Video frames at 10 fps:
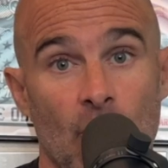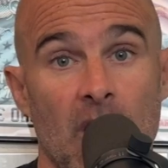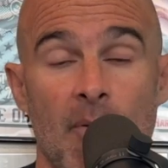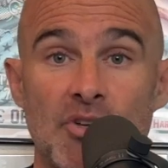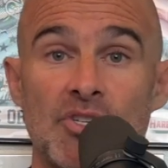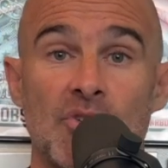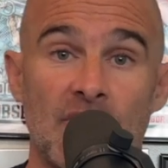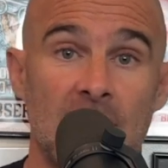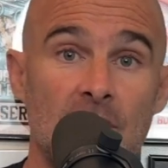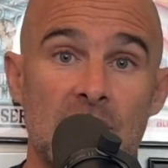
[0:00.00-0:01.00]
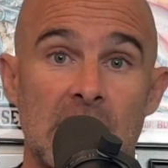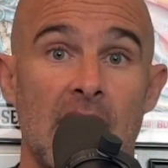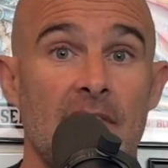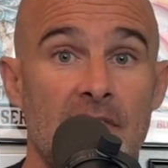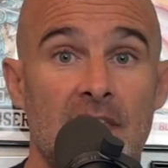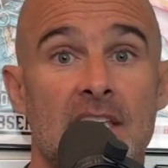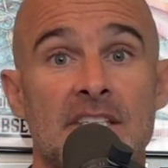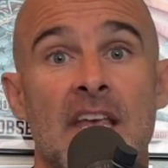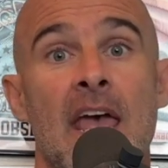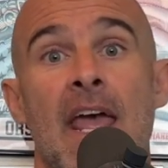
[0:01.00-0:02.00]
I post new videos like
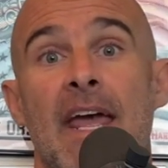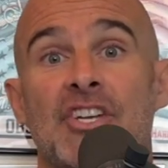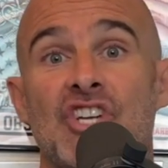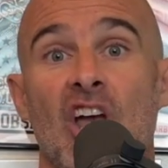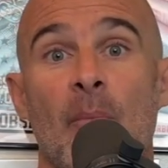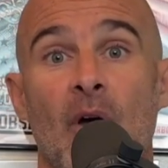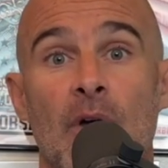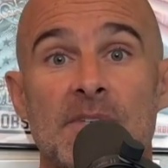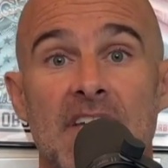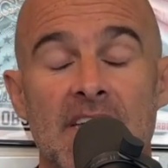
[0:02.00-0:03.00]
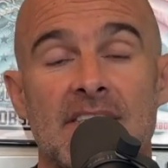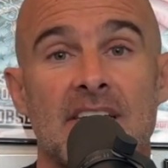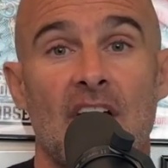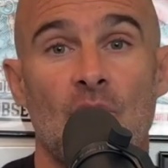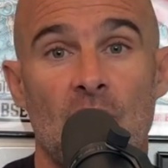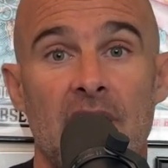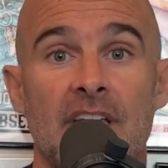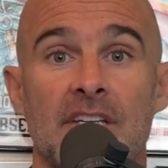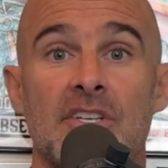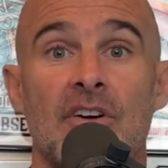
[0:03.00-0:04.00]
these. And check out my website,
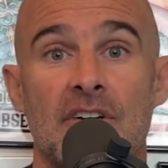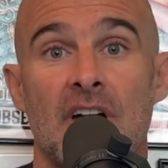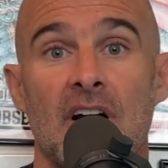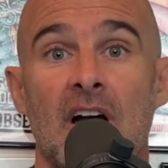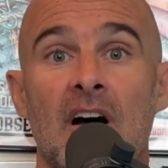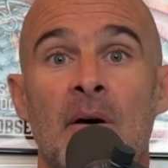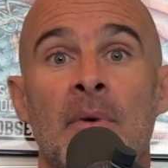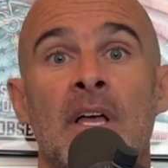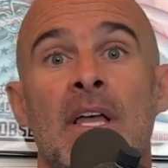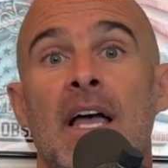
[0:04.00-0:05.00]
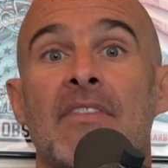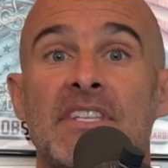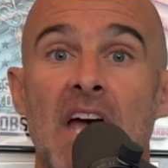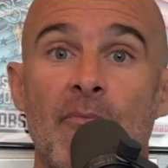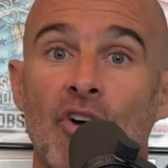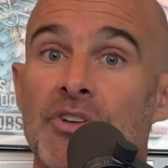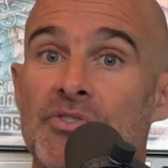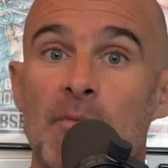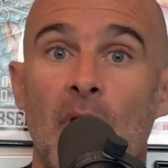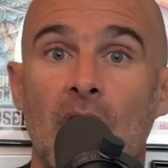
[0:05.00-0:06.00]
ScottO'BrienGuitar.com. I have the tab for
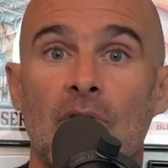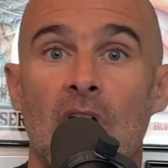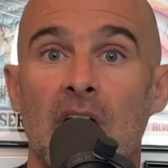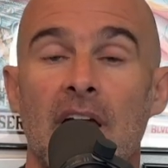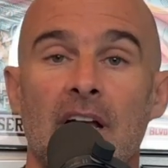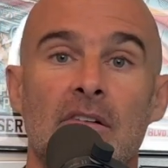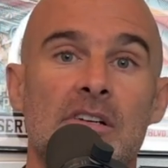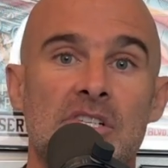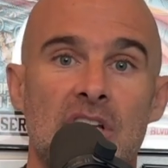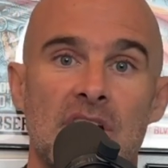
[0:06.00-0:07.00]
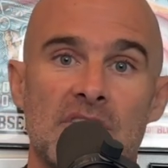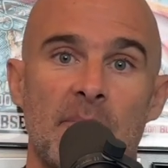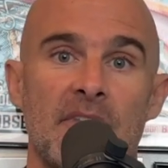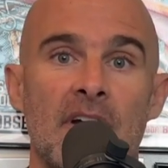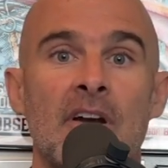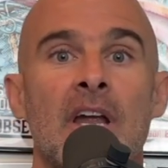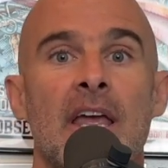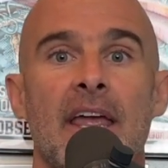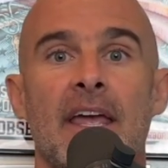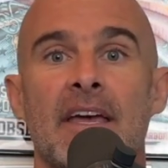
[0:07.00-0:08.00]
hundreds of punk, rock, and grunge songs up there.
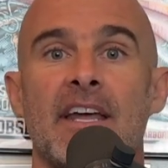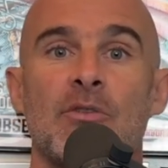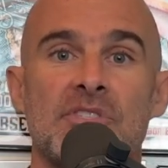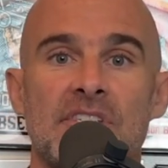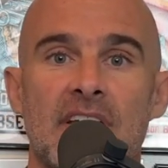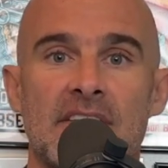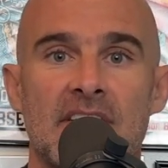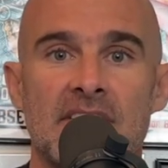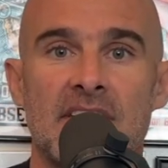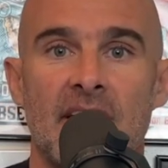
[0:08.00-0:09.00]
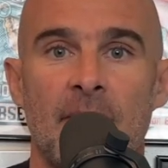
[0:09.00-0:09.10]
And I will see you guys next time.